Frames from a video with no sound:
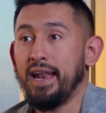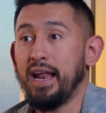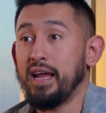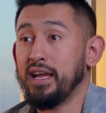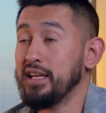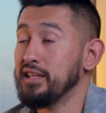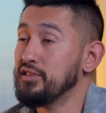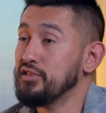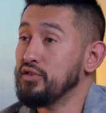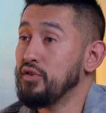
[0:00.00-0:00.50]
And I
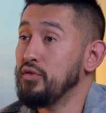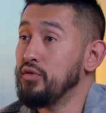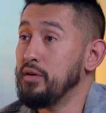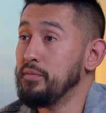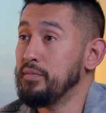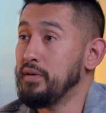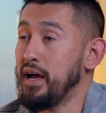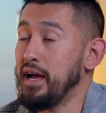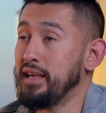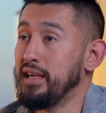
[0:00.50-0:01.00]
get
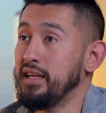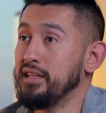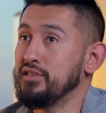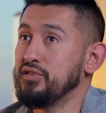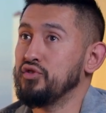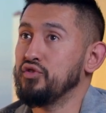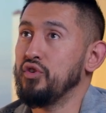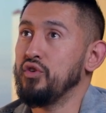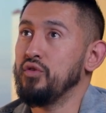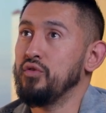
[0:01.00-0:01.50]
so
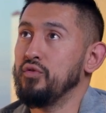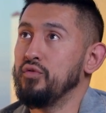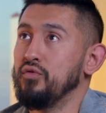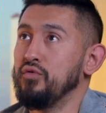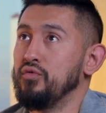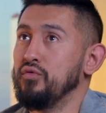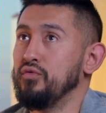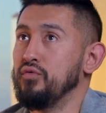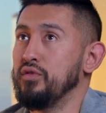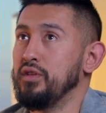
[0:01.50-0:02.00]

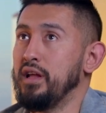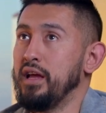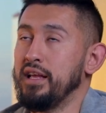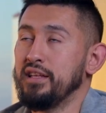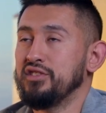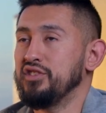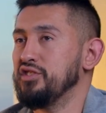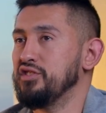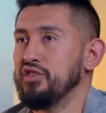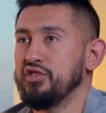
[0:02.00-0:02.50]

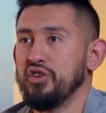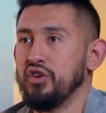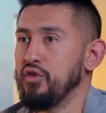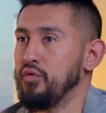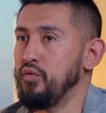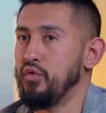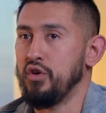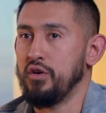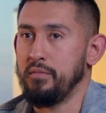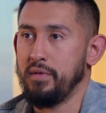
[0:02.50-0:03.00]
it's just a tug
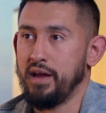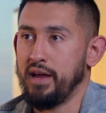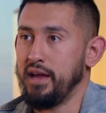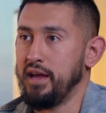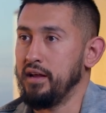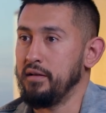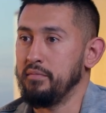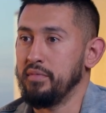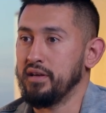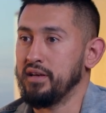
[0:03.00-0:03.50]
of war in my
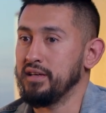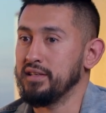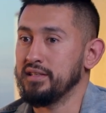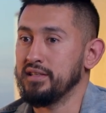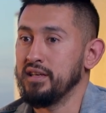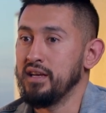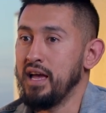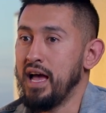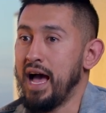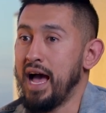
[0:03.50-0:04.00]
head
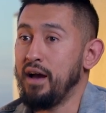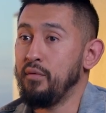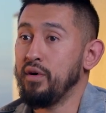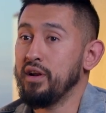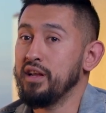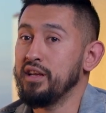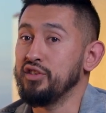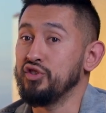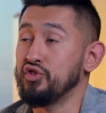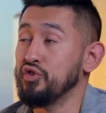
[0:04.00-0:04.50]
because I
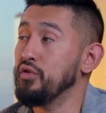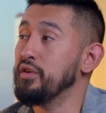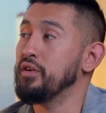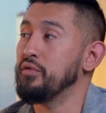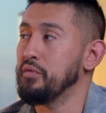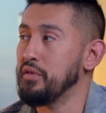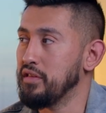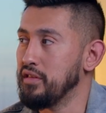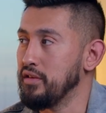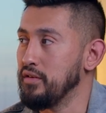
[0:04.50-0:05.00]
want to enjoy
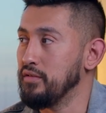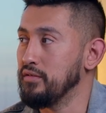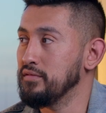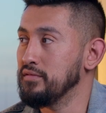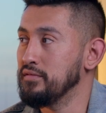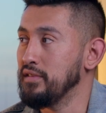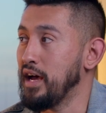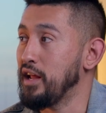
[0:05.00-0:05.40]
it with you.